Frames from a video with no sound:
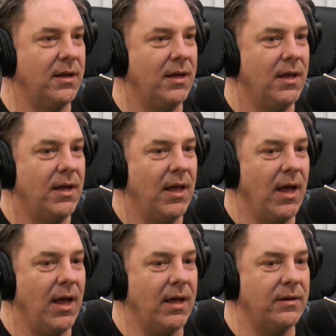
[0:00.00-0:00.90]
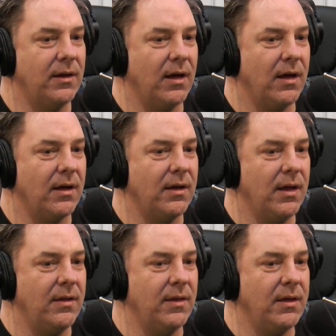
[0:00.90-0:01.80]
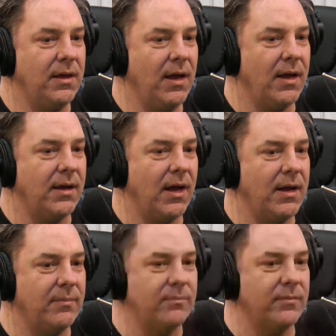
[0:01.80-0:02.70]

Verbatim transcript: Right. And uh, and then yeah, I got him.